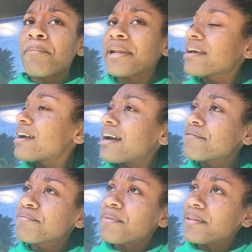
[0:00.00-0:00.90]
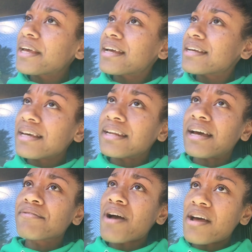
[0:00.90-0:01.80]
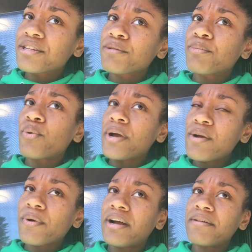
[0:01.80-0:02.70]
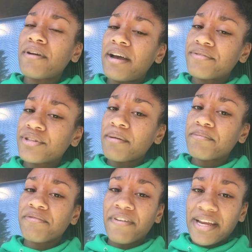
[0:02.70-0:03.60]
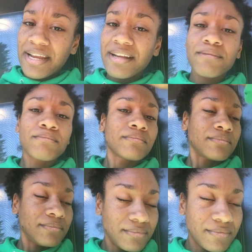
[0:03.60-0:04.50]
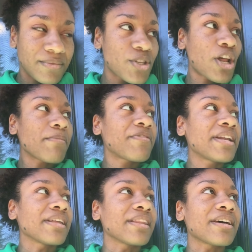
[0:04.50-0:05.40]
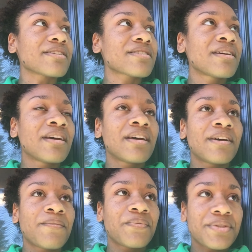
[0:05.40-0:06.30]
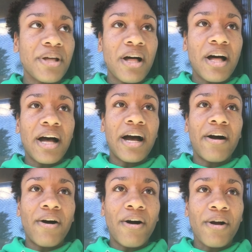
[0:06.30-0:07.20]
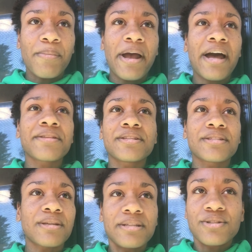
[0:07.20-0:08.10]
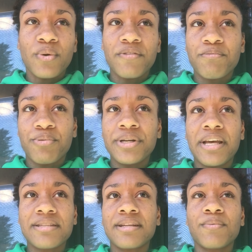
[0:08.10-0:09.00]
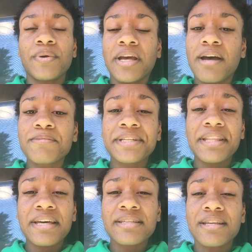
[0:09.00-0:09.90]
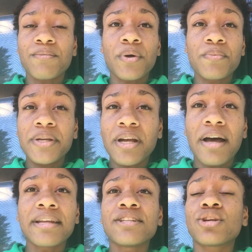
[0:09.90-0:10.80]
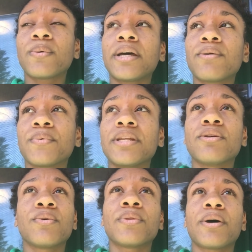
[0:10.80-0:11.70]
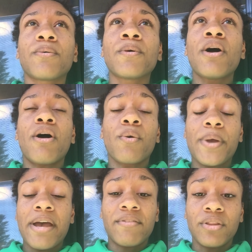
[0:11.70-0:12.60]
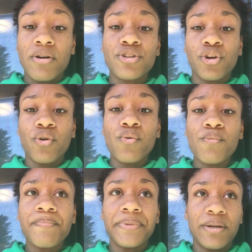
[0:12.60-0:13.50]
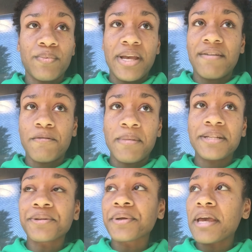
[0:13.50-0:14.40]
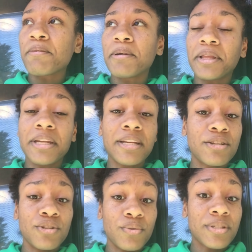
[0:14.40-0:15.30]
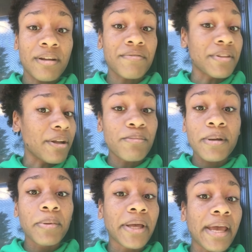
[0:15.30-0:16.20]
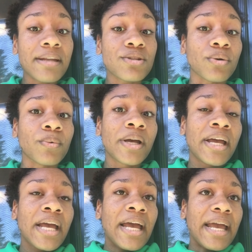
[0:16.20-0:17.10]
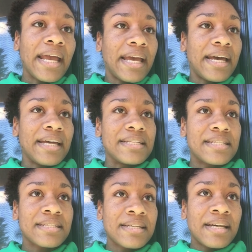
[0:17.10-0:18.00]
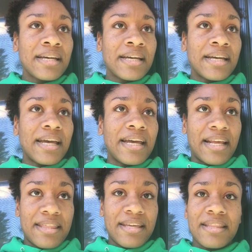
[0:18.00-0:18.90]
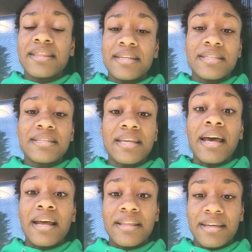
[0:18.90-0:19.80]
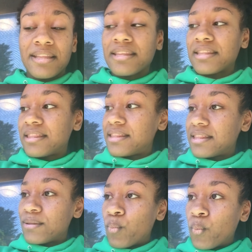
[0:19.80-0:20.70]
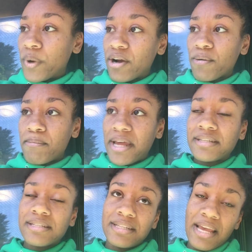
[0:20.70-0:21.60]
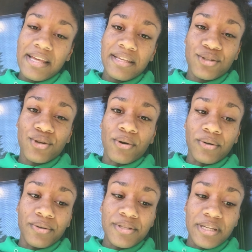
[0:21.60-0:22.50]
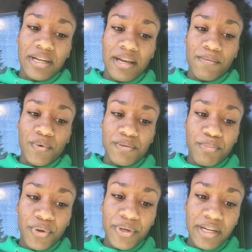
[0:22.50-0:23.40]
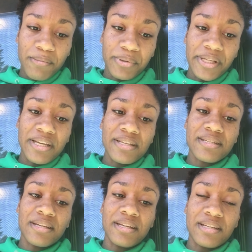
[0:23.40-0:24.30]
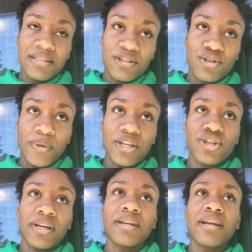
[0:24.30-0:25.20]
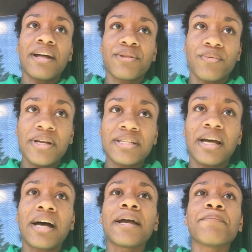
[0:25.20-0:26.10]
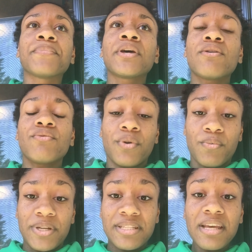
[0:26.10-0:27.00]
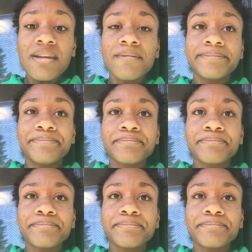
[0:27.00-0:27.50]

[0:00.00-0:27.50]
But I've like I said, I've gotten to the point where I've stopped fighting this. Our path is sort of predestined when it comes to this, and when we got into it, we knew that we have a large home and we have the mental capability to do stuff that other people can't do, and I think that this is it. I think that we are meant to take these girls, and I was put in a place, in a situation at the right time for a reason.